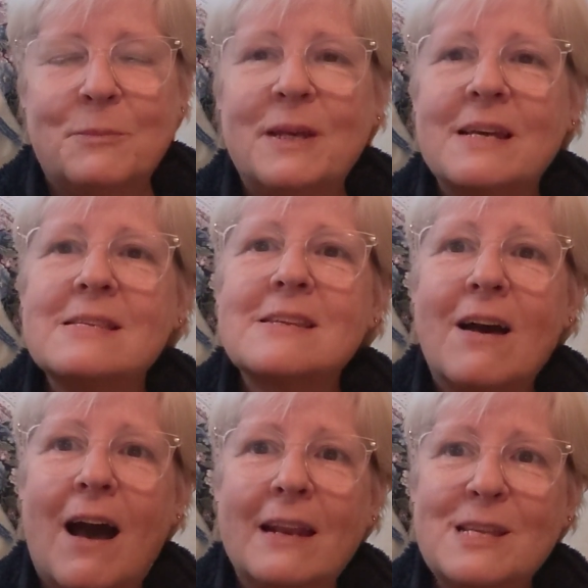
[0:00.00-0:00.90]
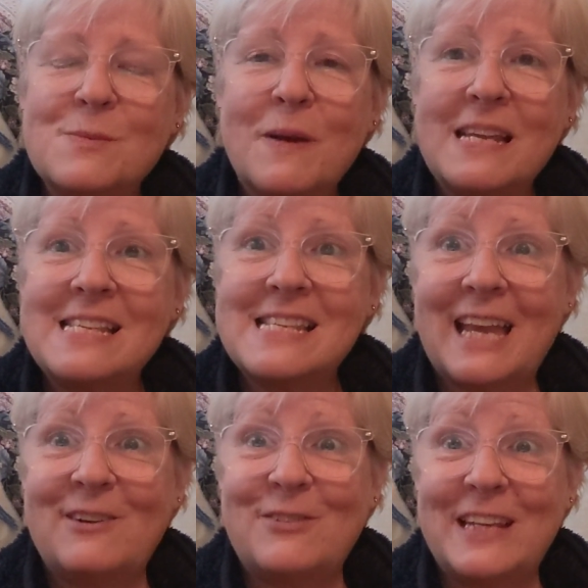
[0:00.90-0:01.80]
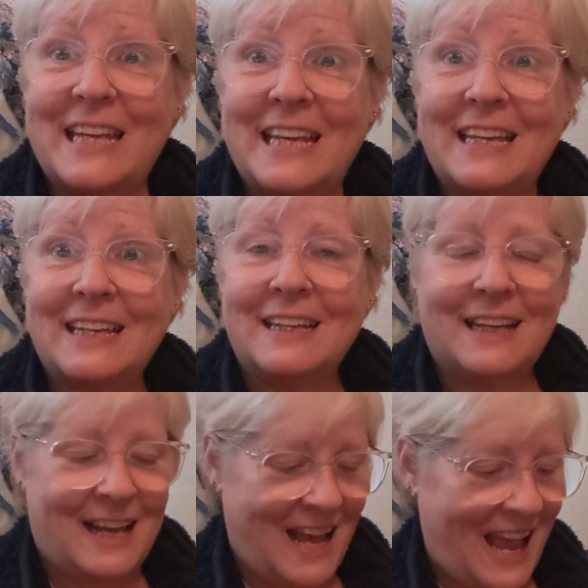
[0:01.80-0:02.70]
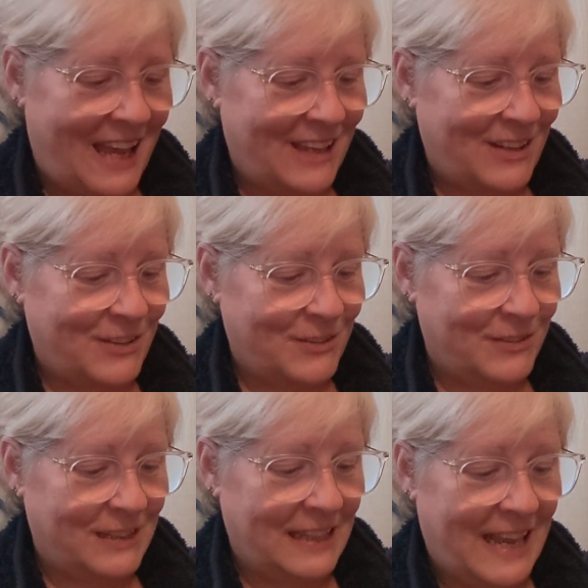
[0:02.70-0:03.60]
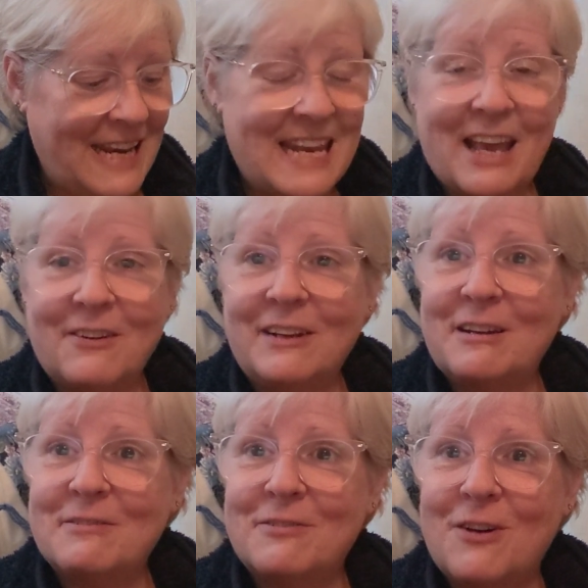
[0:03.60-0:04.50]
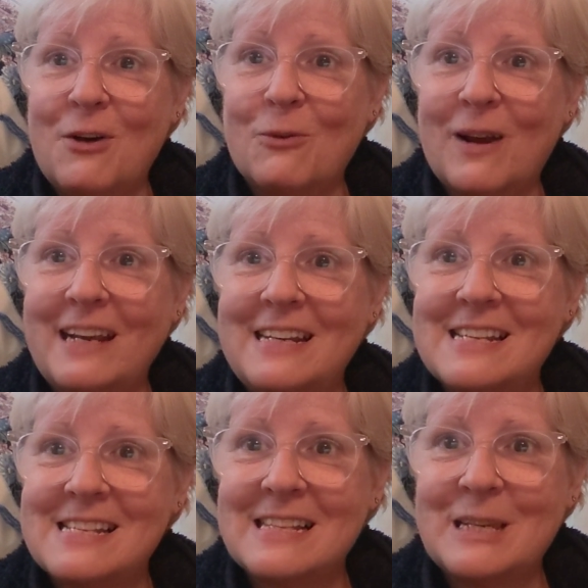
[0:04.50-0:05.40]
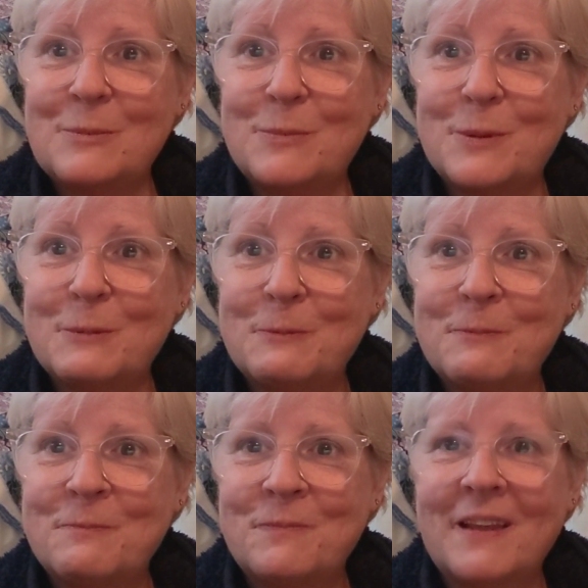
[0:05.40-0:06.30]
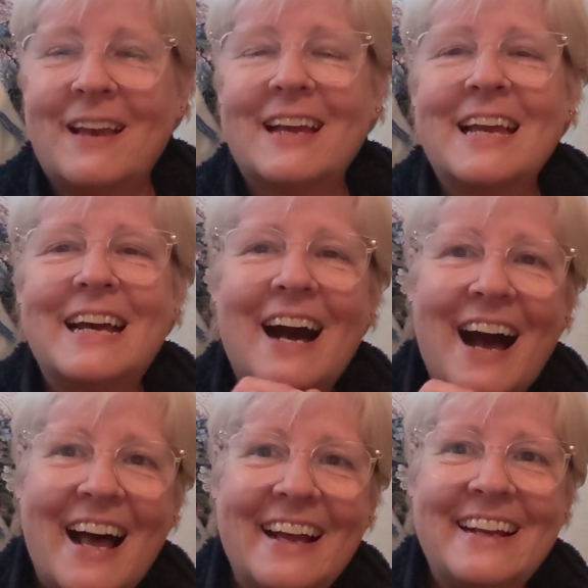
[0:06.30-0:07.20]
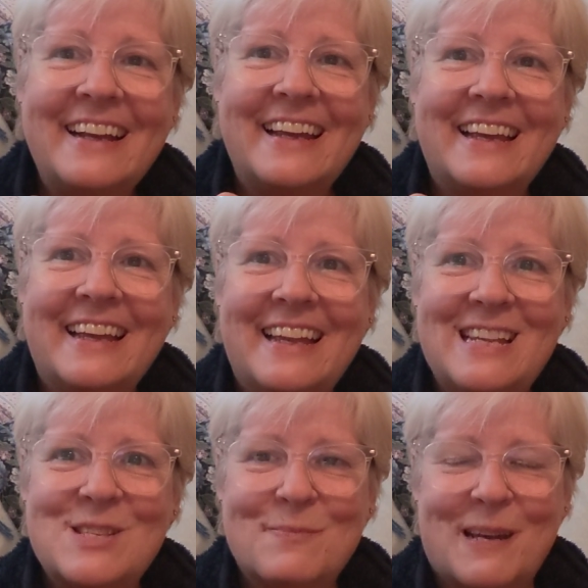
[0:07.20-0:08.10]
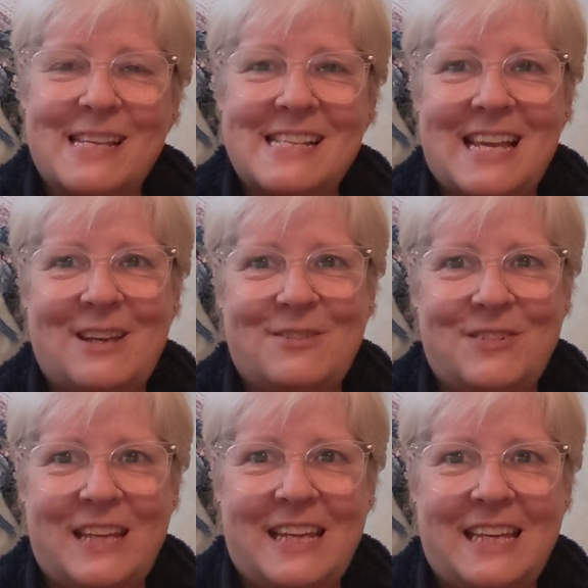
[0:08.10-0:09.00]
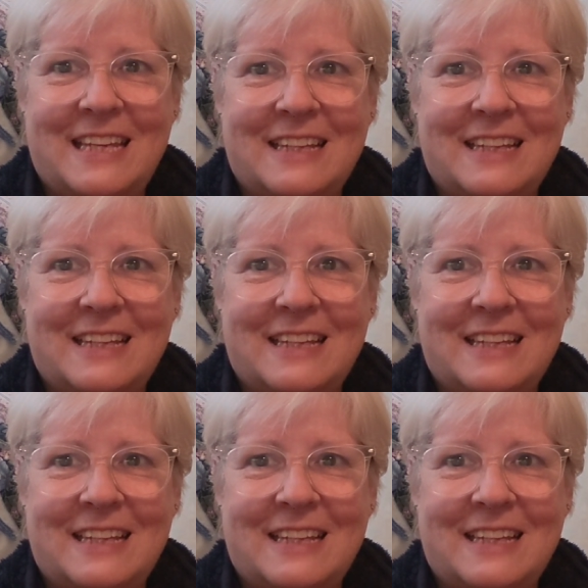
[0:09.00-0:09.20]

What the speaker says: Because God is my safety, I can lay down and fall right to sleep. God is my safety.